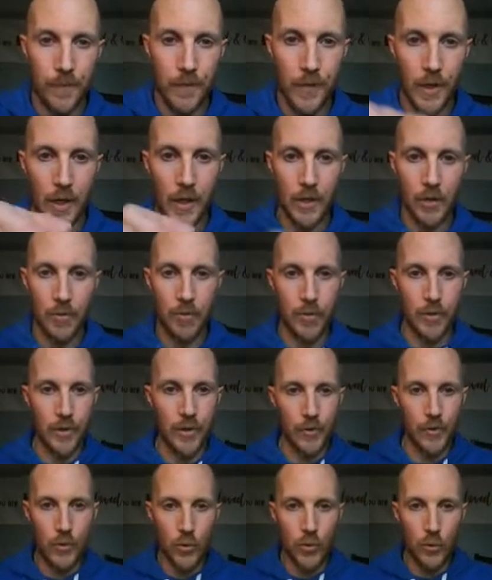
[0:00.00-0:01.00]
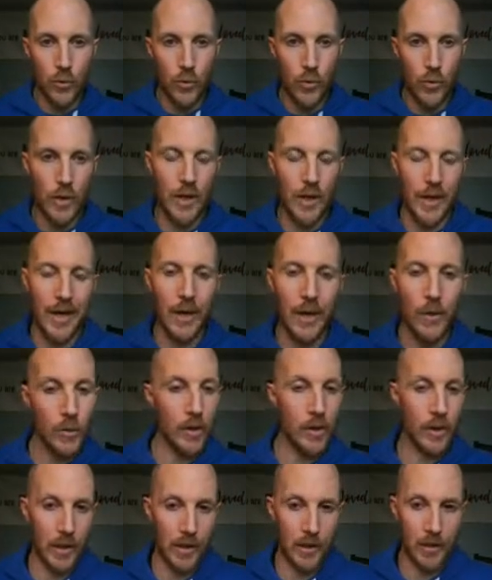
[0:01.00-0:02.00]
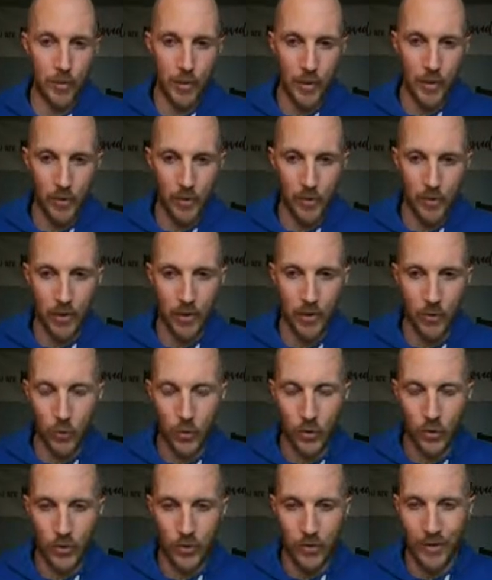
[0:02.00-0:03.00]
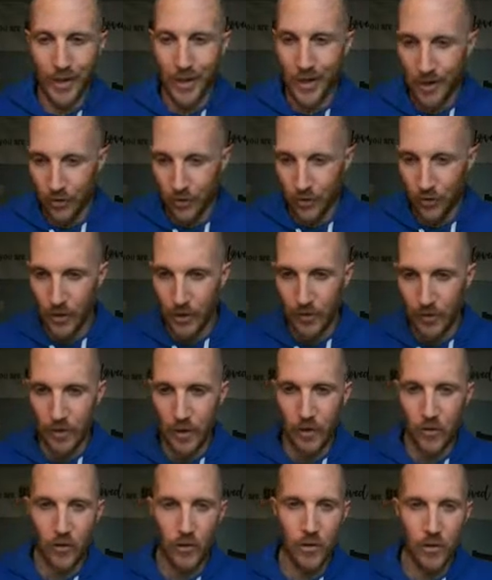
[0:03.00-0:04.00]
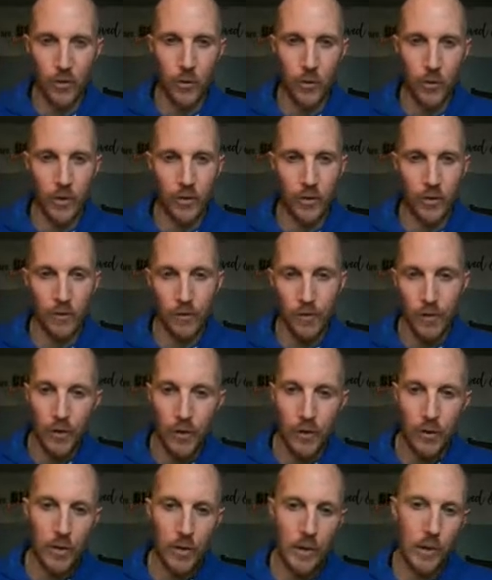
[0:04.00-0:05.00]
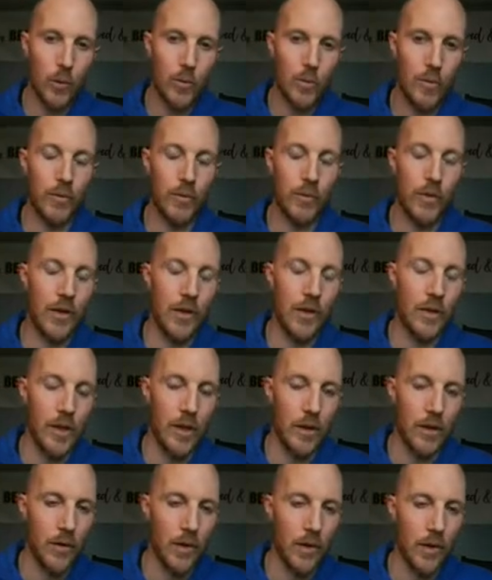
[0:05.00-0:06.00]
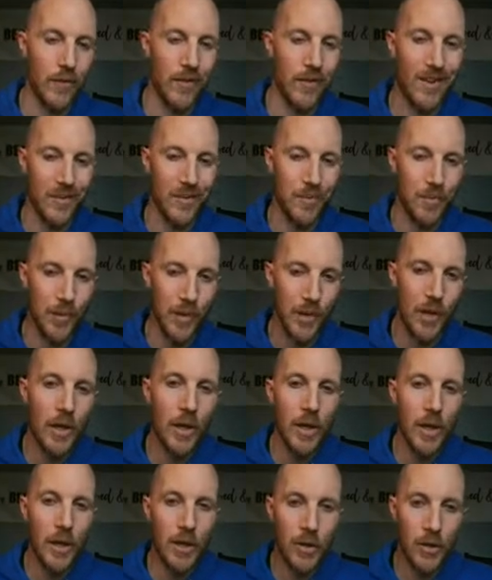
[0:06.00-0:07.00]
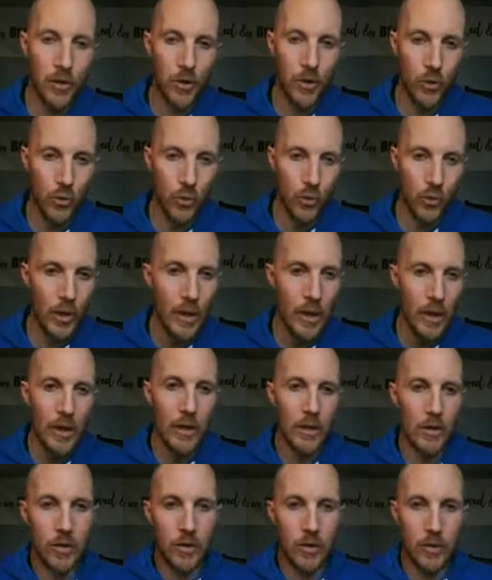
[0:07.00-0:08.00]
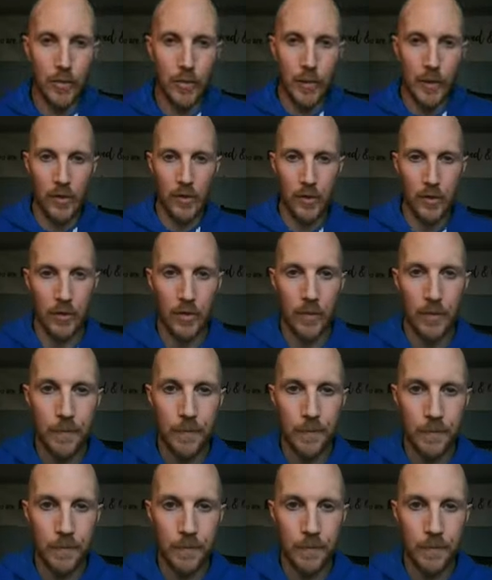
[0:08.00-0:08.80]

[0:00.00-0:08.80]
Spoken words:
I got the +2 outside the parentheses, which is again a translation. This one is vertical. It will move the entire graph up 2 spaces.